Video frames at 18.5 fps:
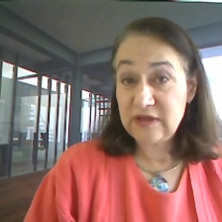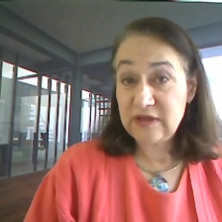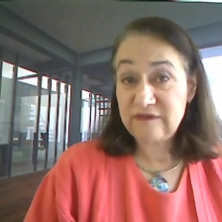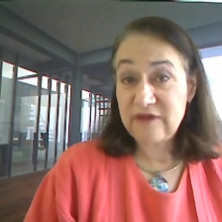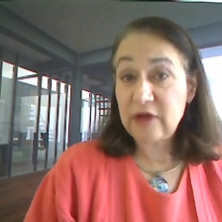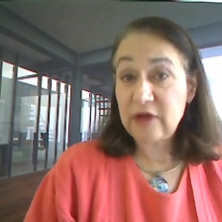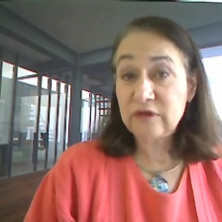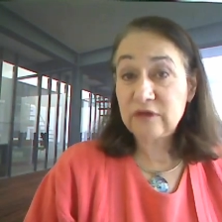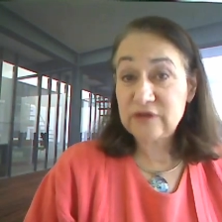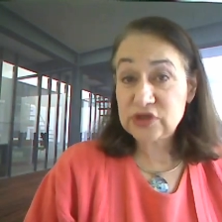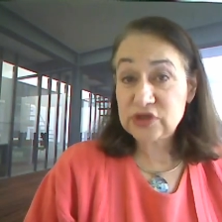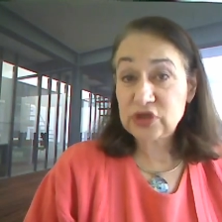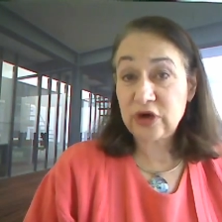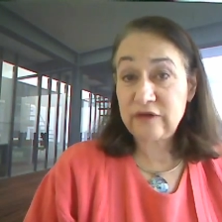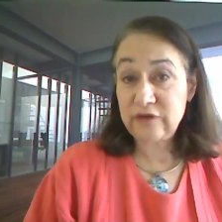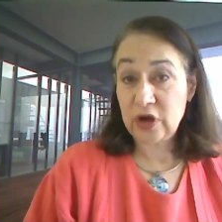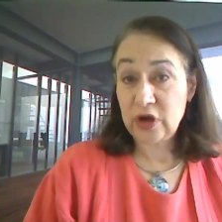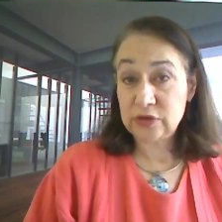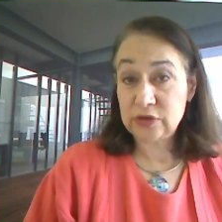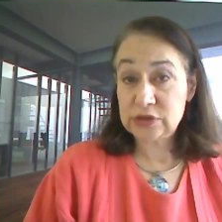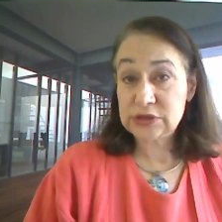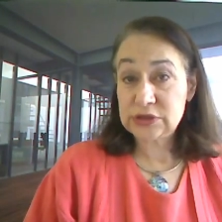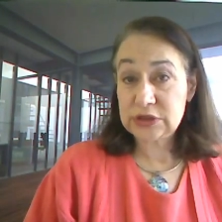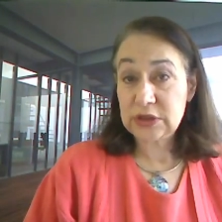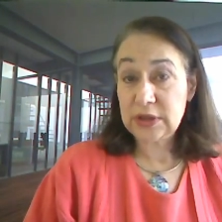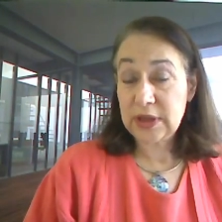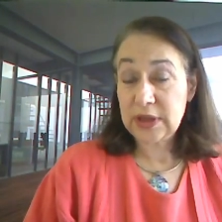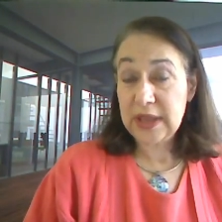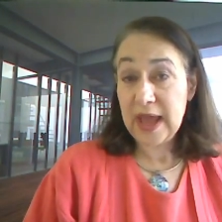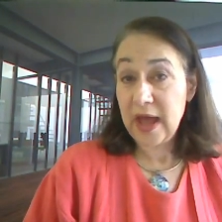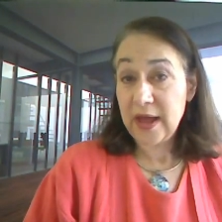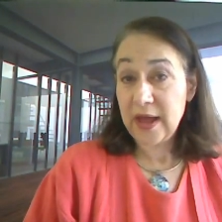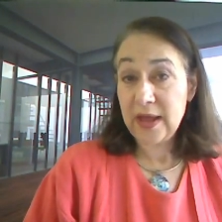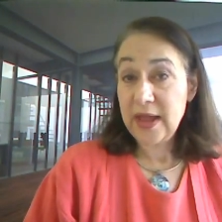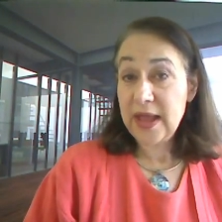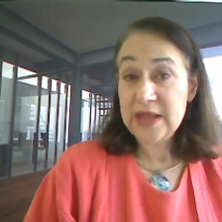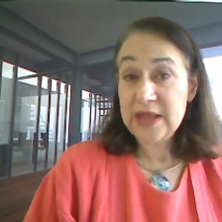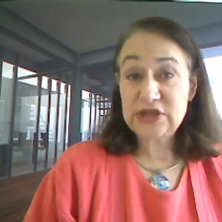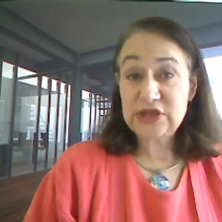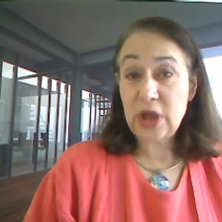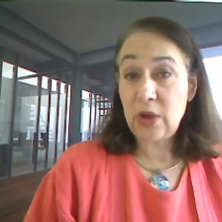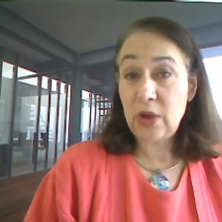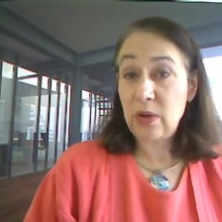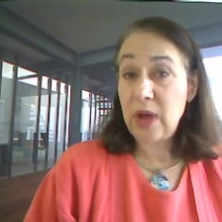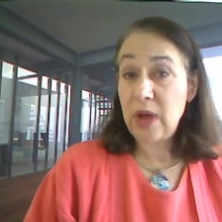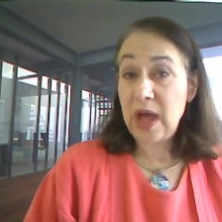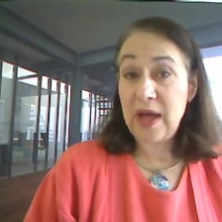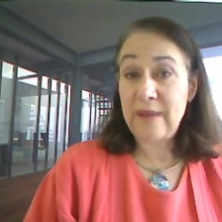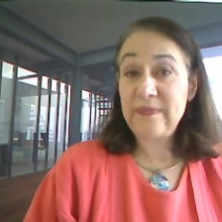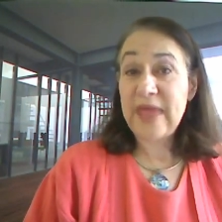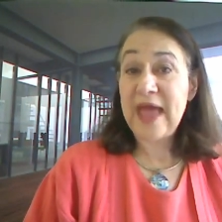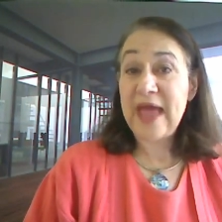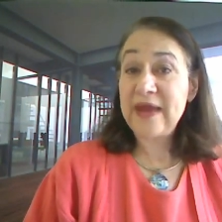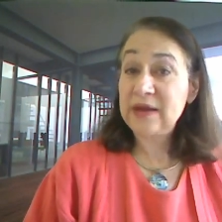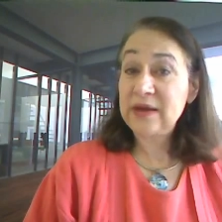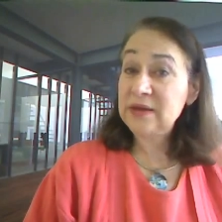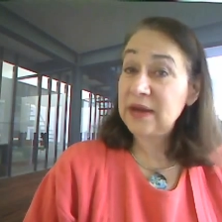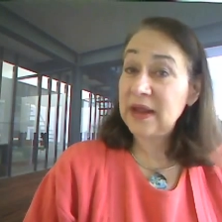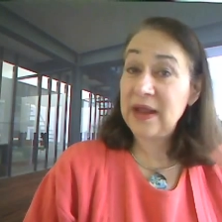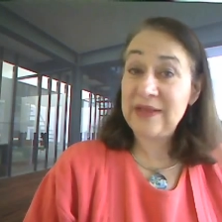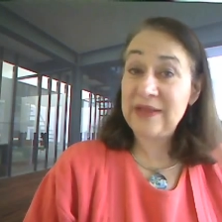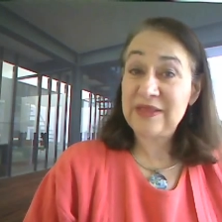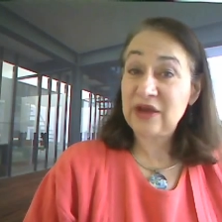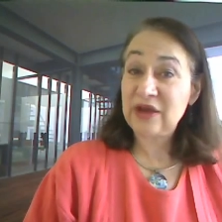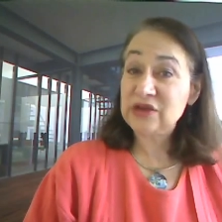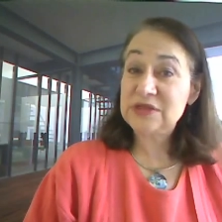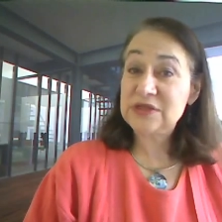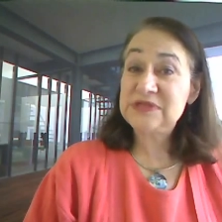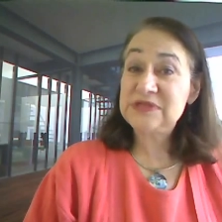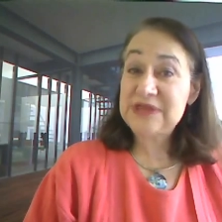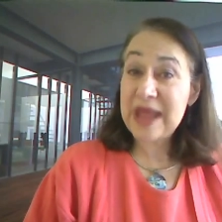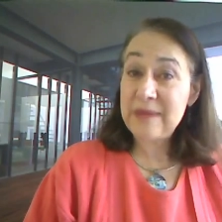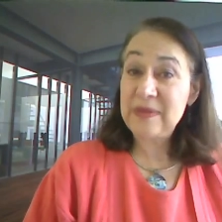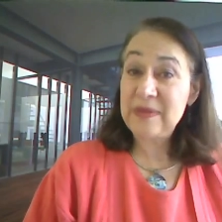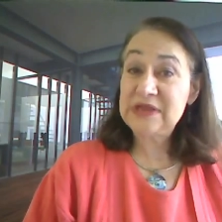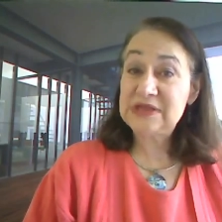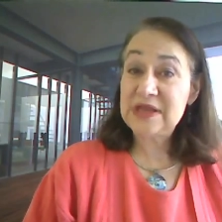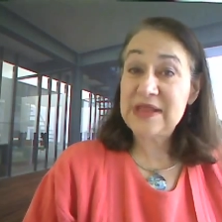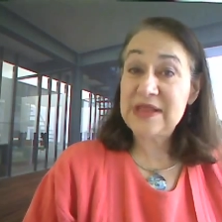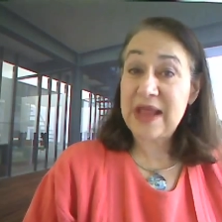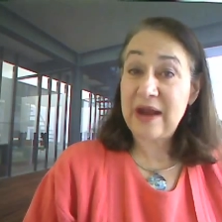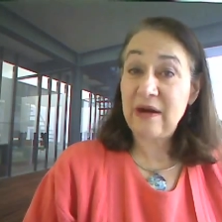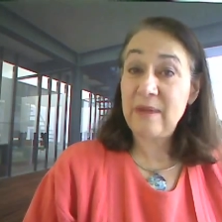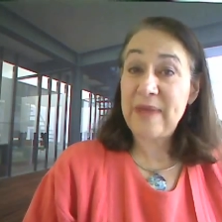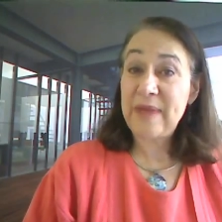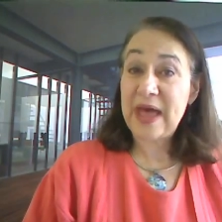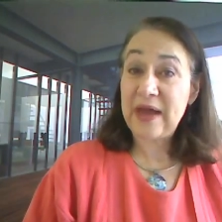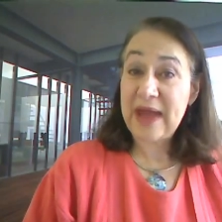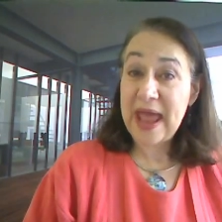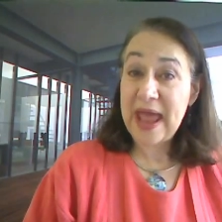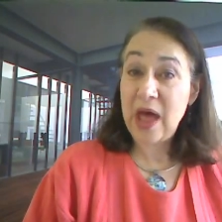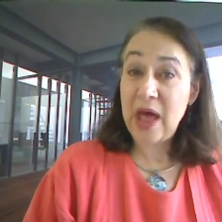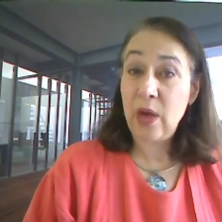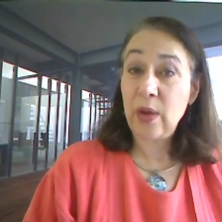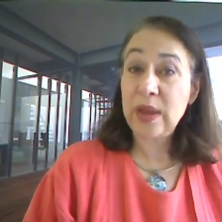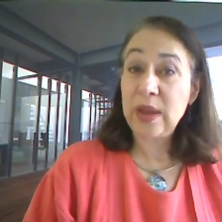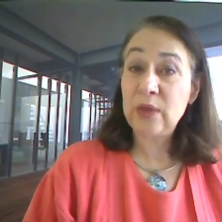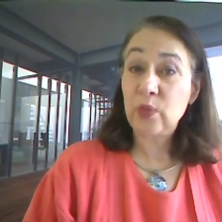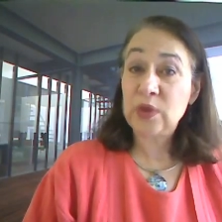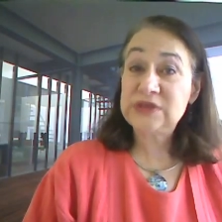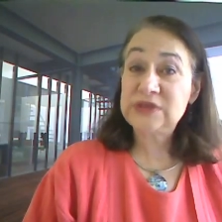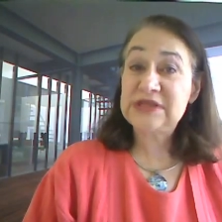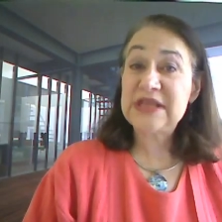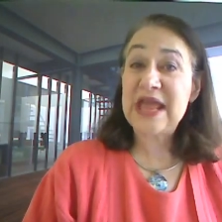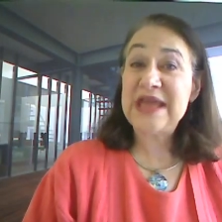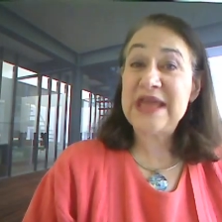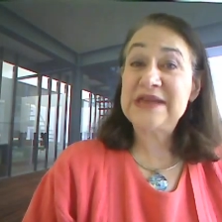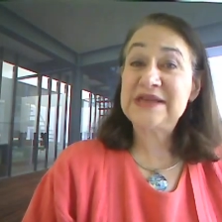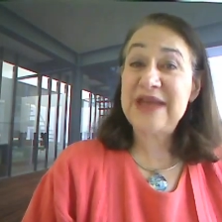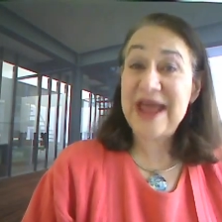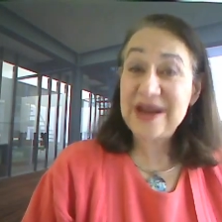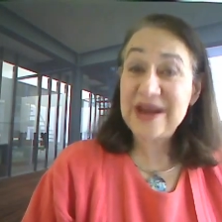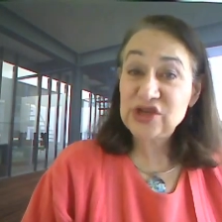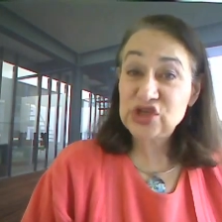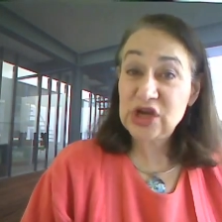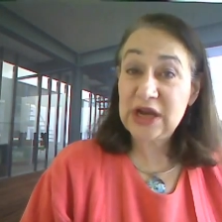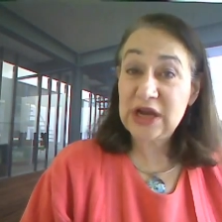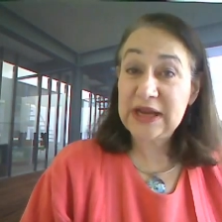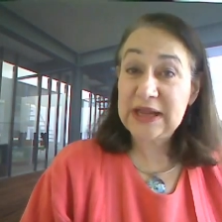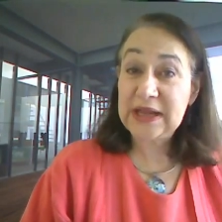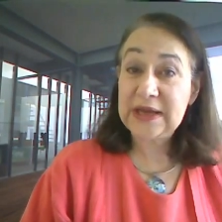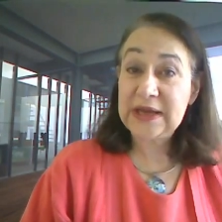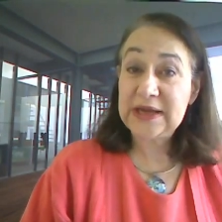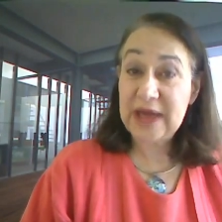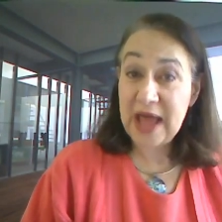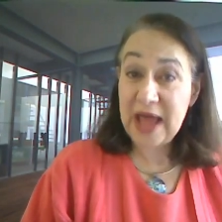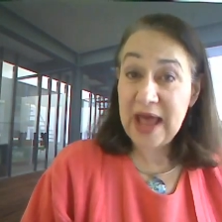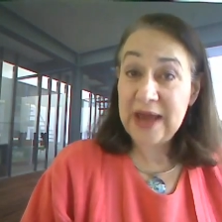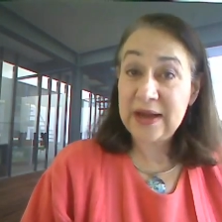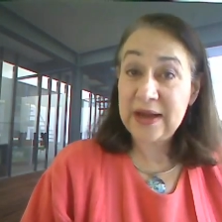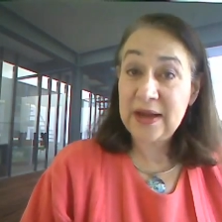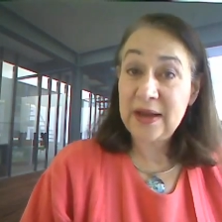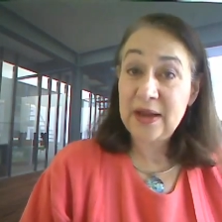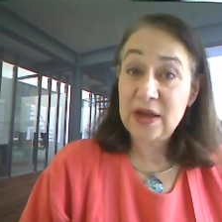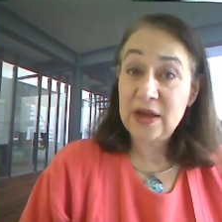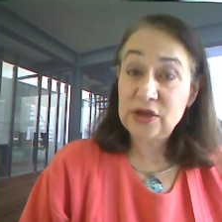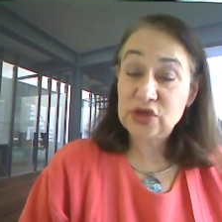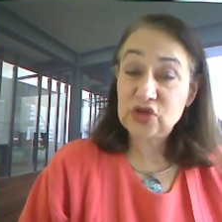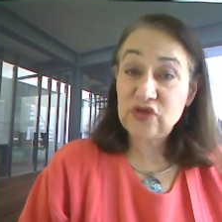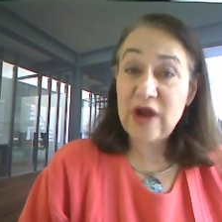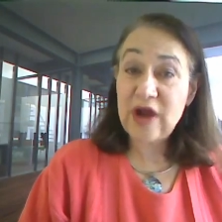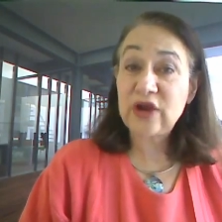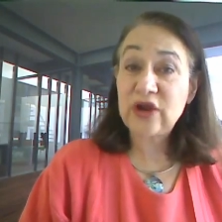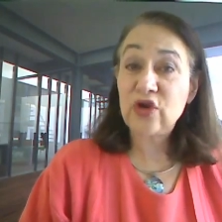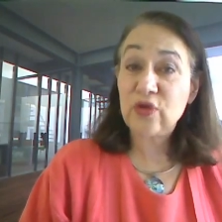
the Federal Reserve notes. Yeah. So, um, and there are some statements in there about how it was intentionally done to try to